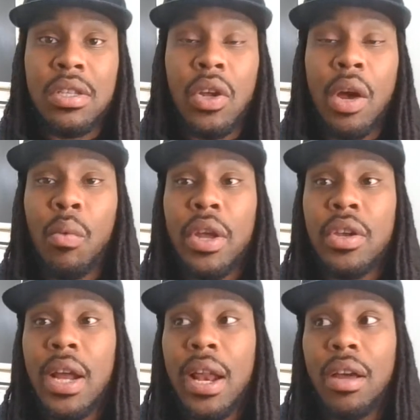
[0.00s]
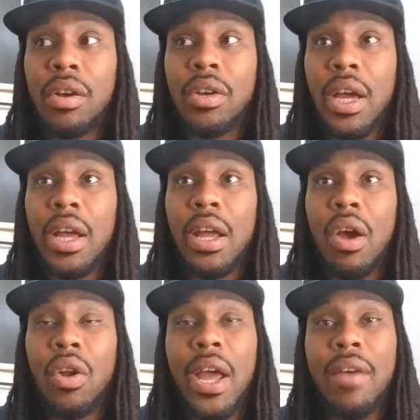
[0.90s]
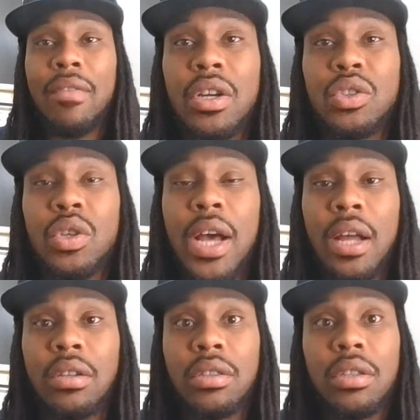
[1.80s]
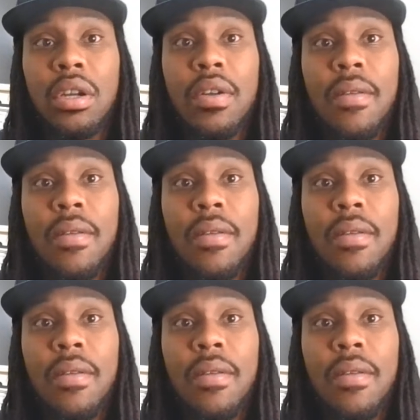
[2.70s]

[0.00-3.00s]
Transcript: So that way you're not like, okay, I only hundred dollars.